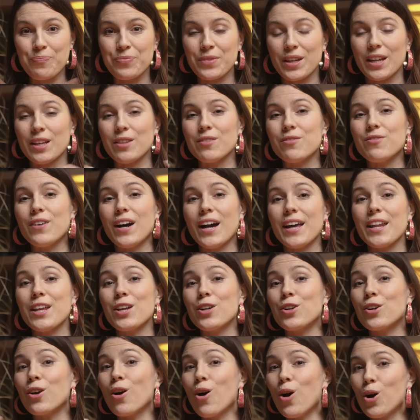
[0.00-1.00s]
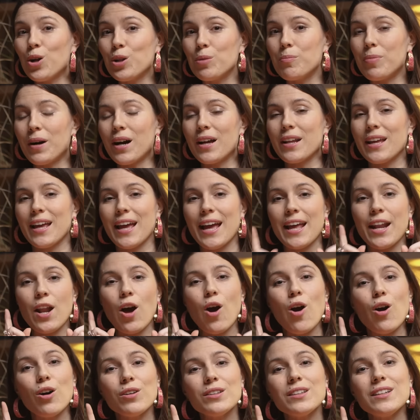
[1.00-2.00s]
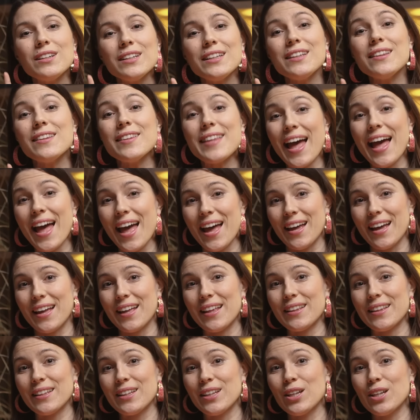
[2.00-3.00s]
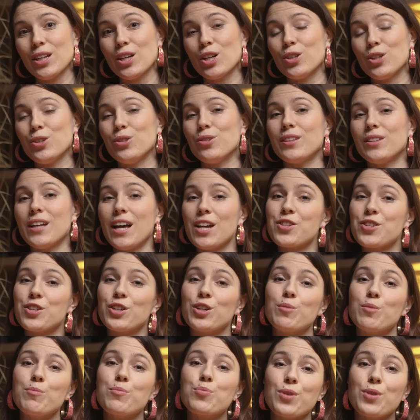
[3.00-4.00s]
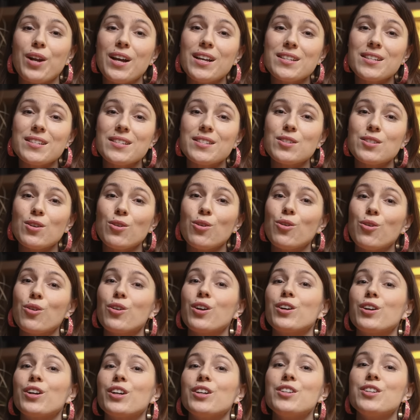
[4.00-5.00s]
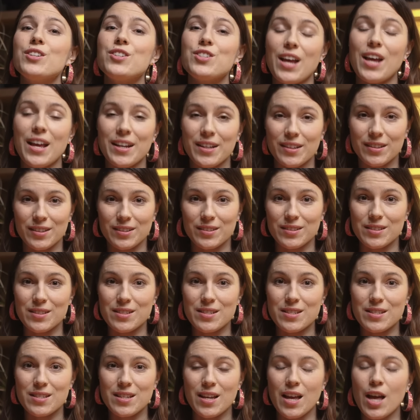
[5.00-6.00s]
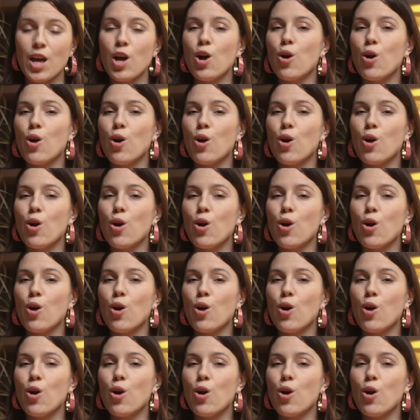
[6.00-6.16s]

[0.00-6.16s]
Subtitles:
inviting her whole body, and only then you touch her breasts or her genitals.